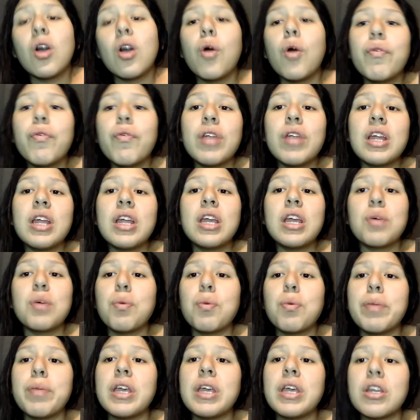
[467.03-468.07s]
Hopefully he
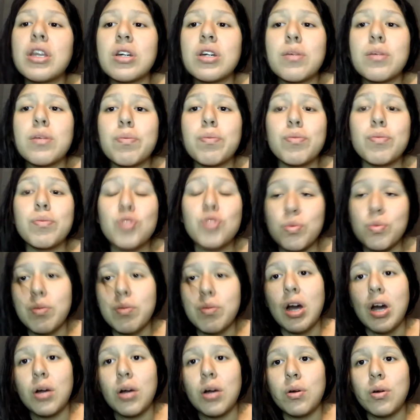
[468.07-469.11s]
will be here
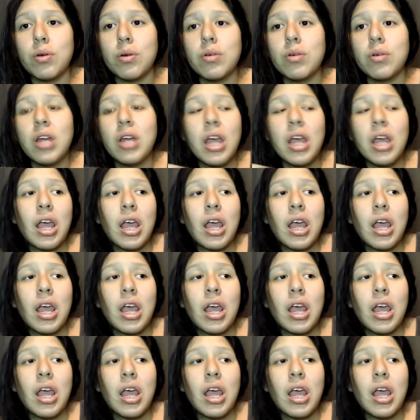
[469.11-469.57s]
tomorrow,